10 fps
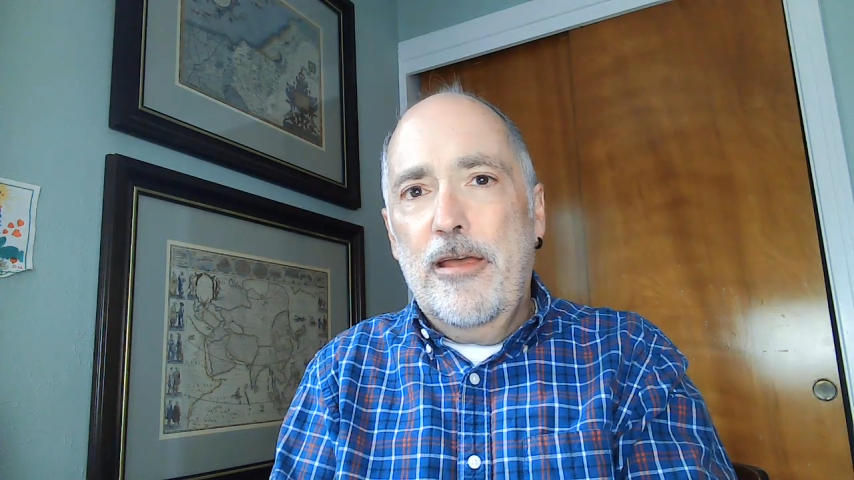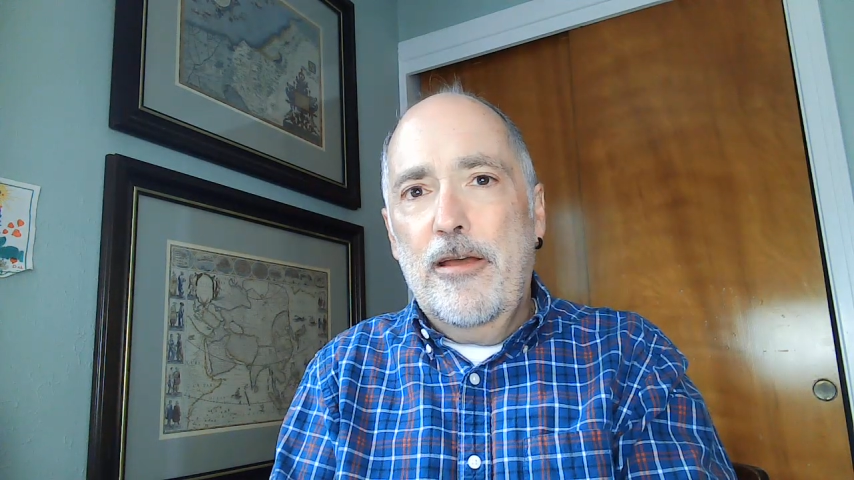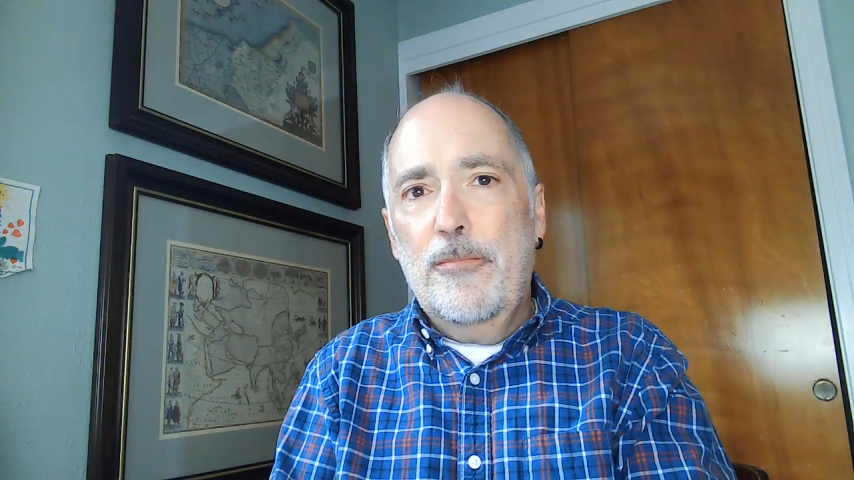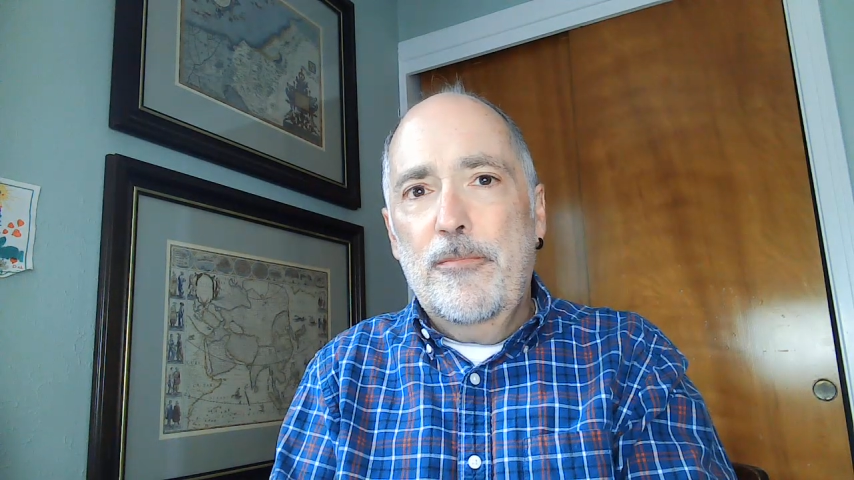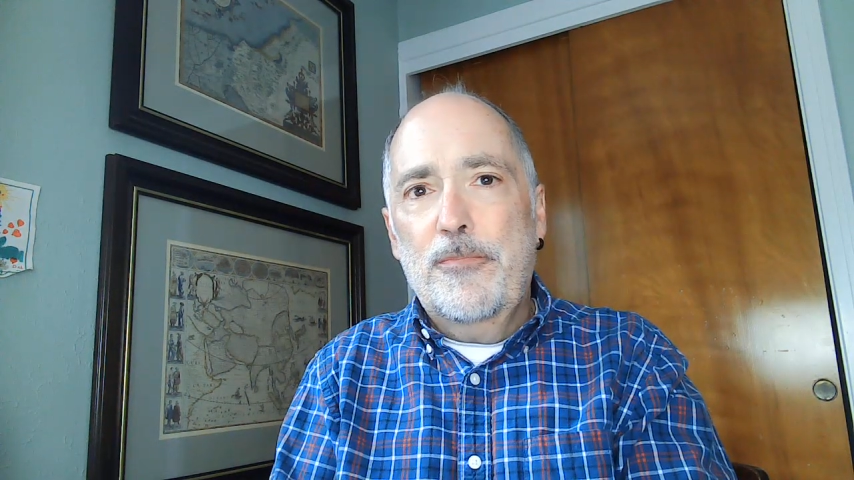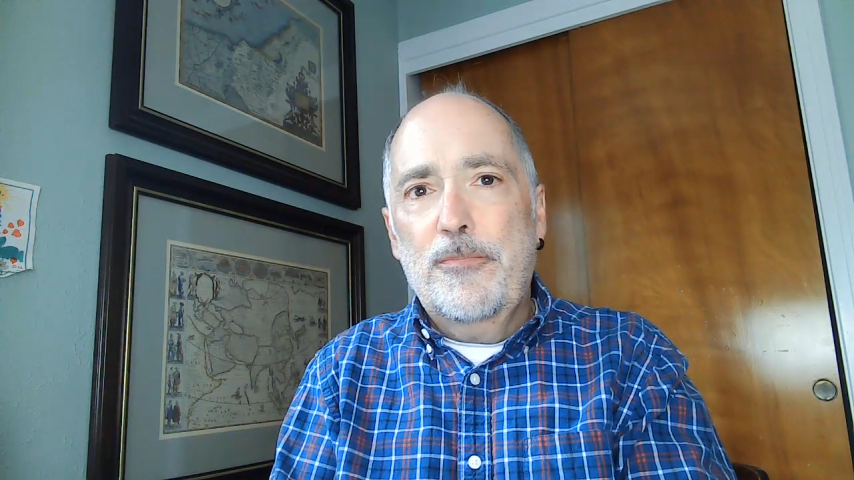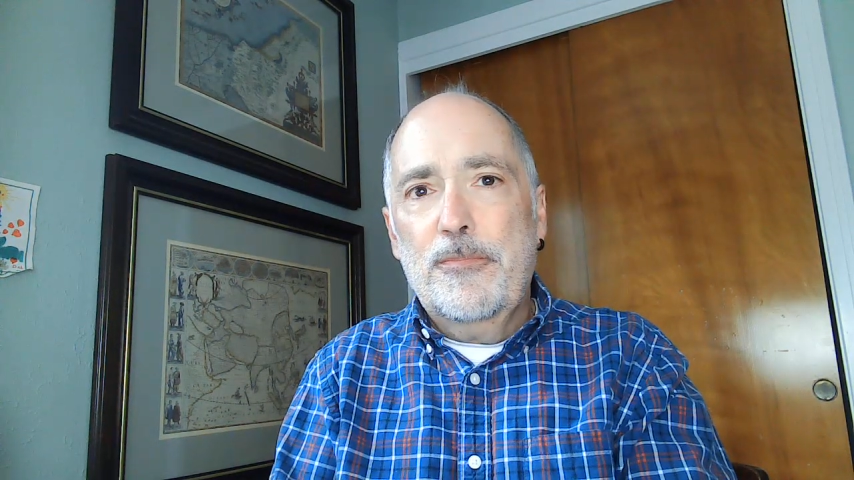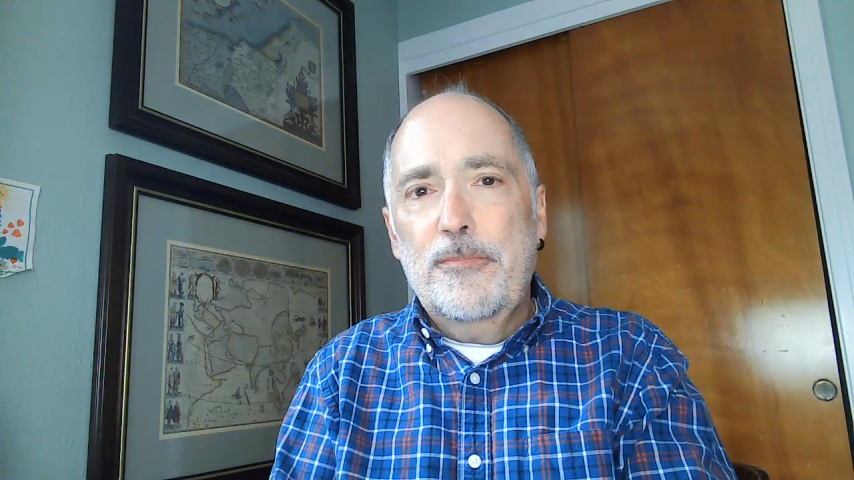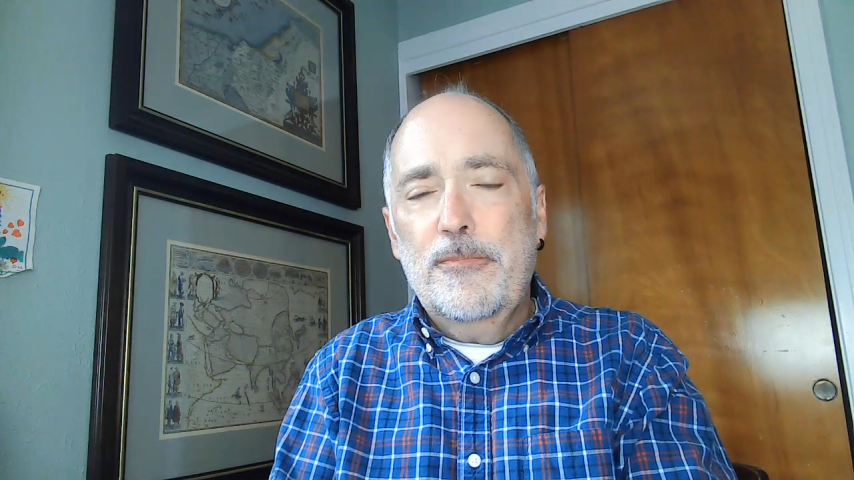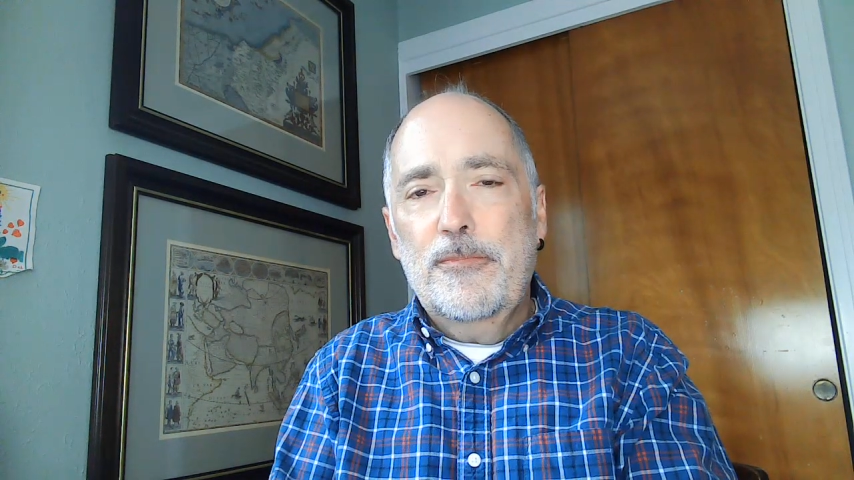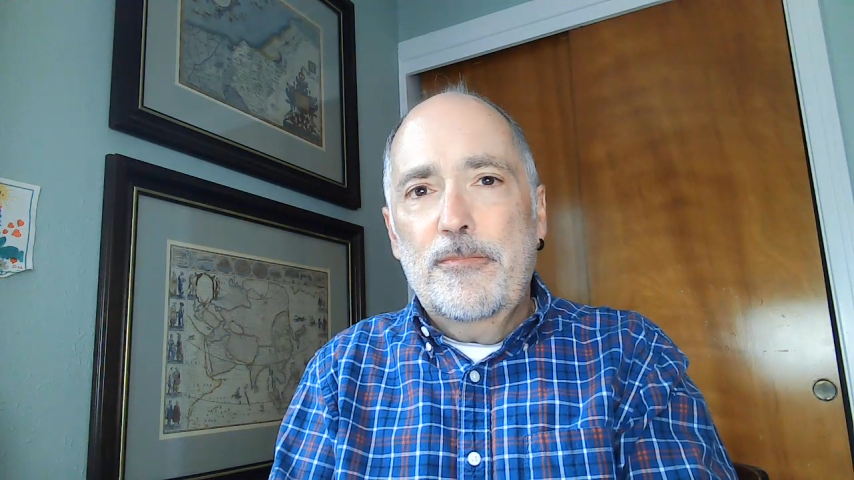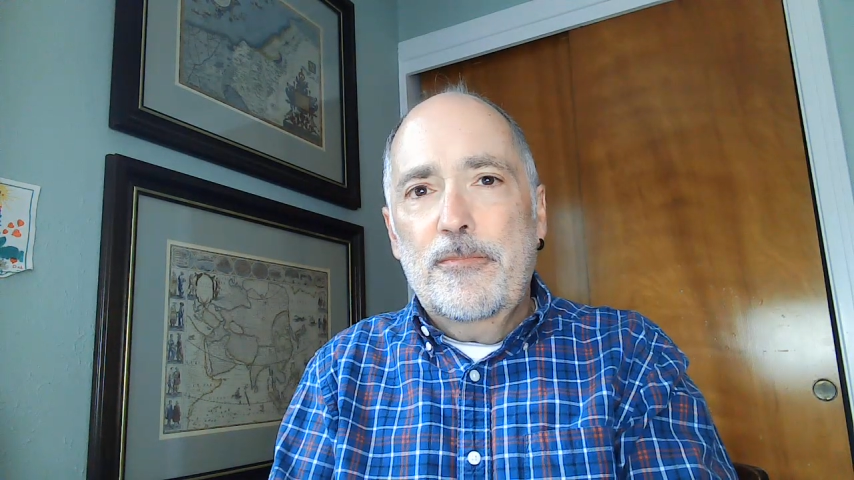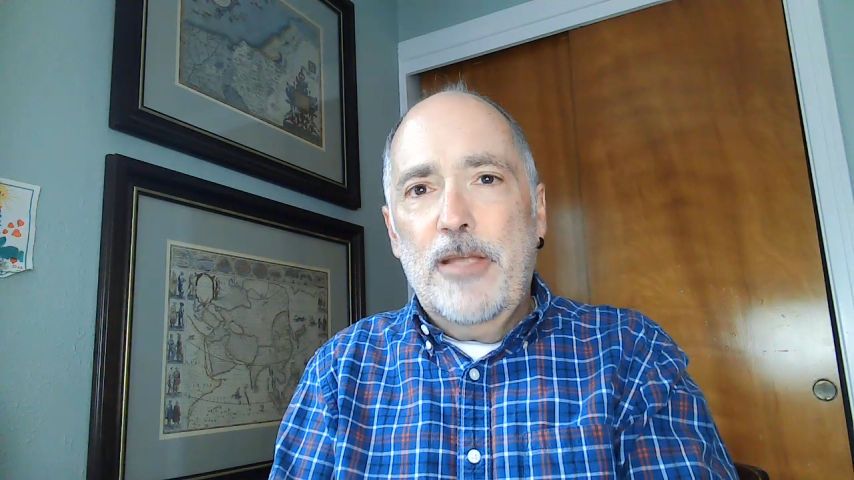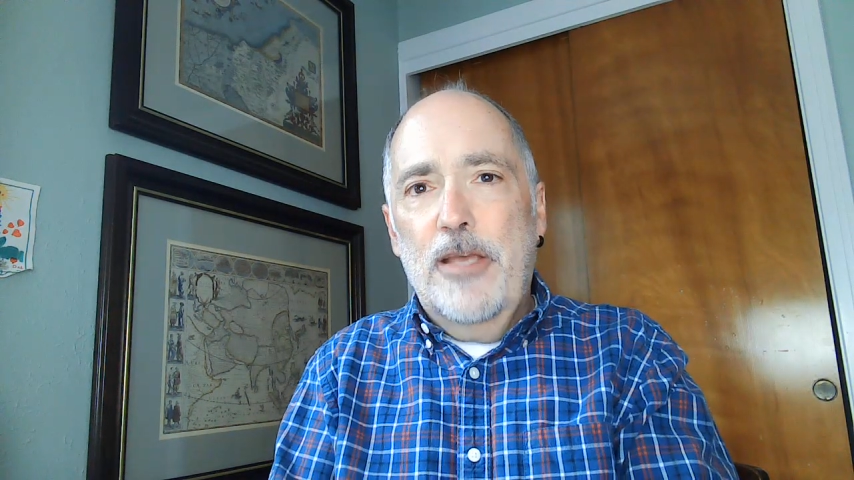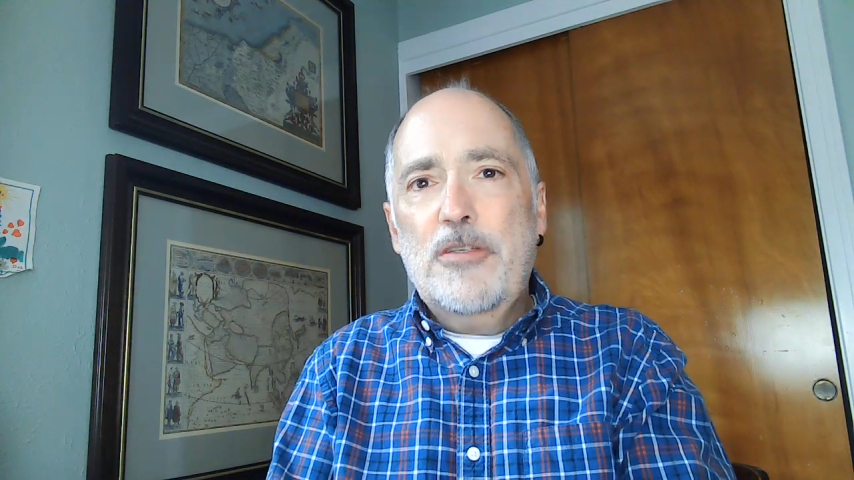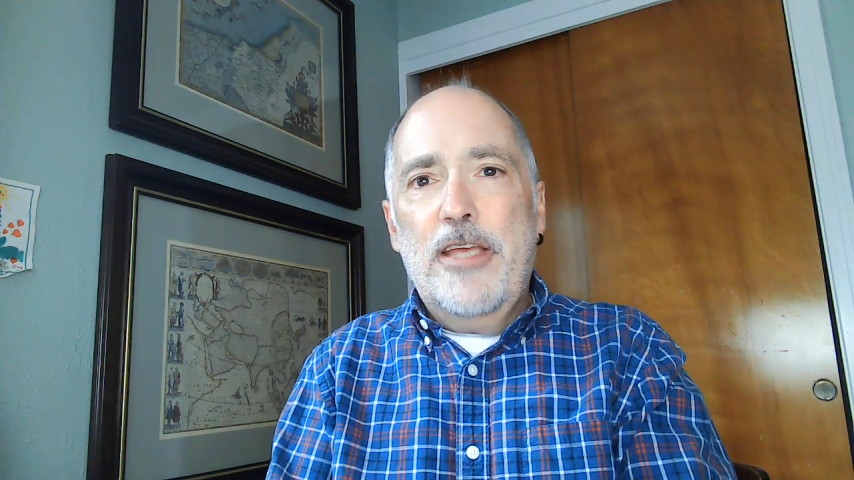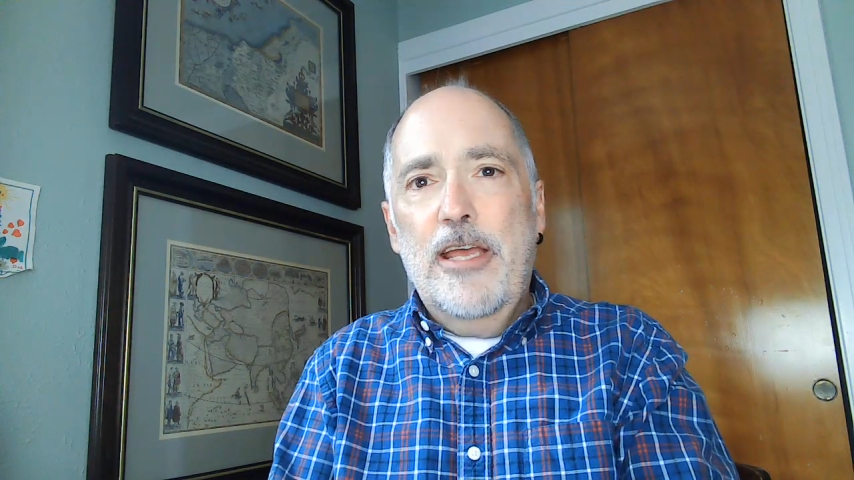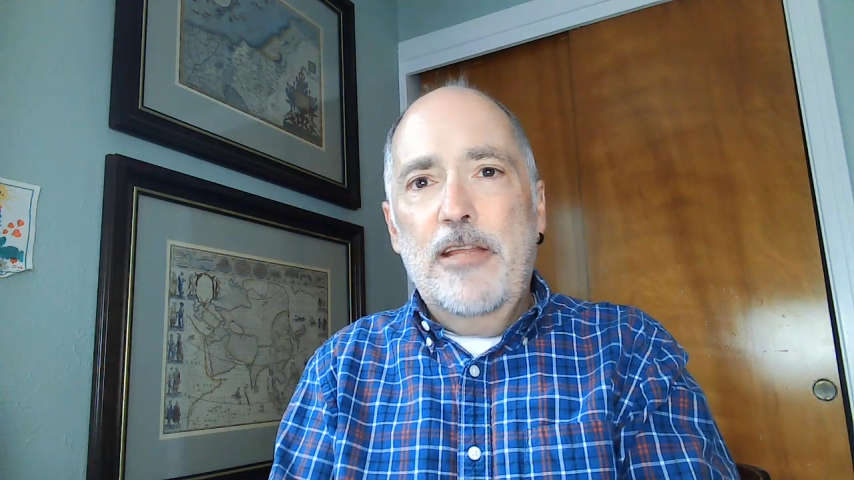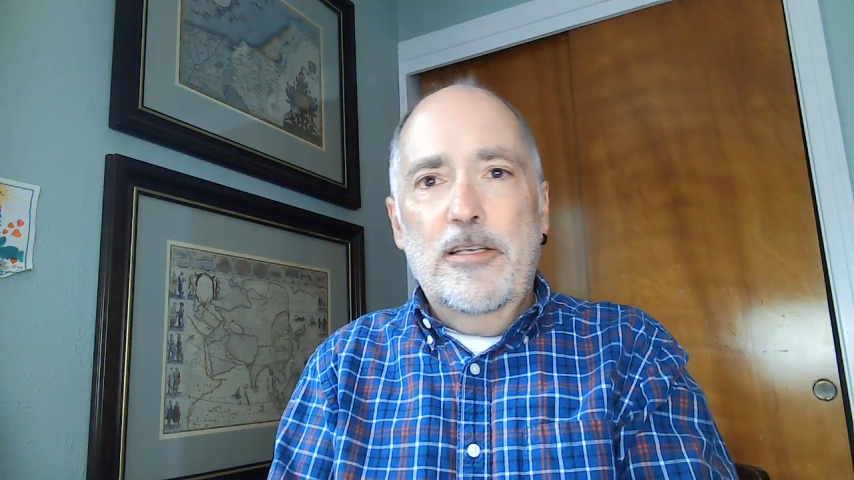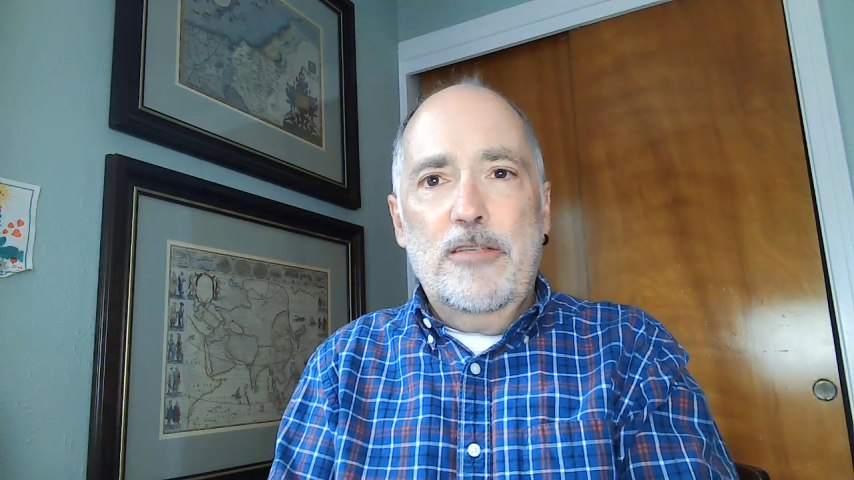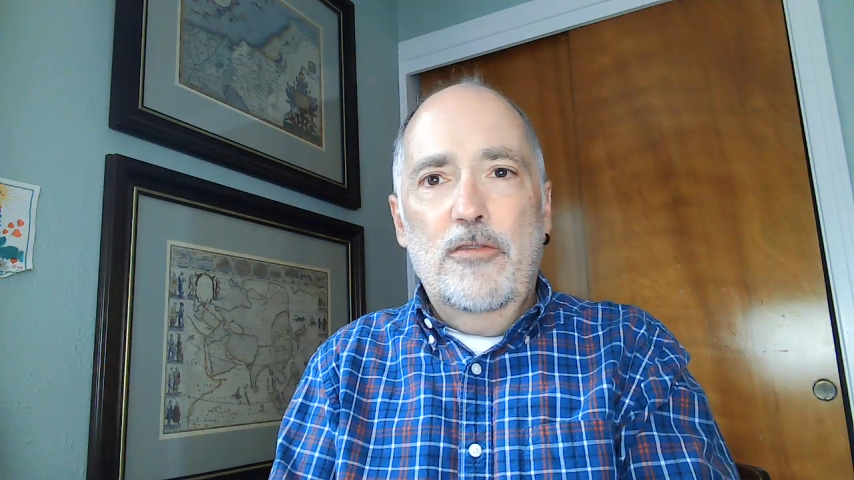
am. I used to hate this